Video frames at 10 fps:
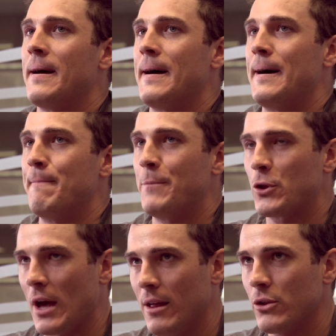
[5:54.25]
Uh, the
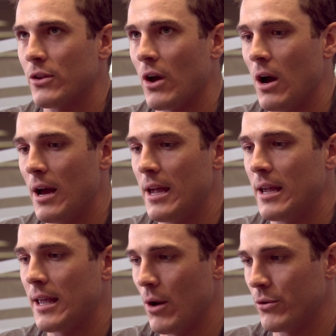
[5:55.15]
challenges I
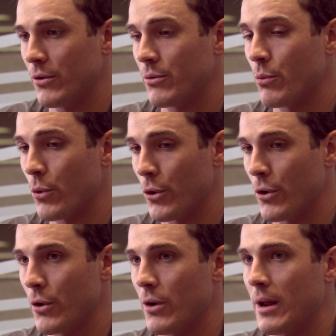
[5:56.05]
encountered
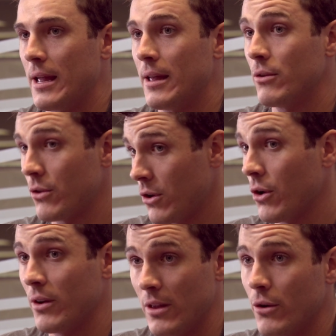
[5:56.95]
were in
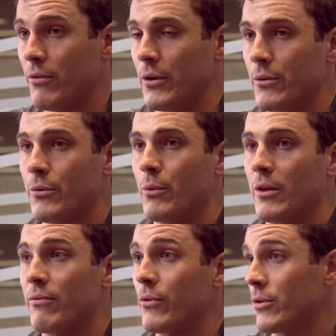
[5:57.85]
securing the interviews
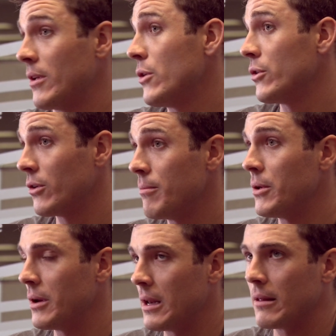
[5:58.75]
with First Nation
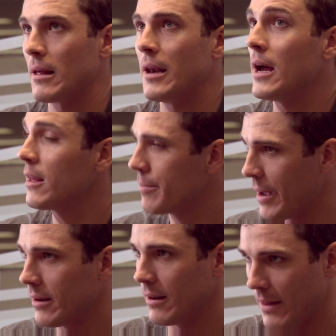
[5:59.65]
communities, and I
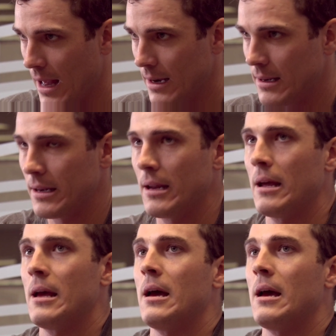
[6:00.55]
expected that. Mm-hmm.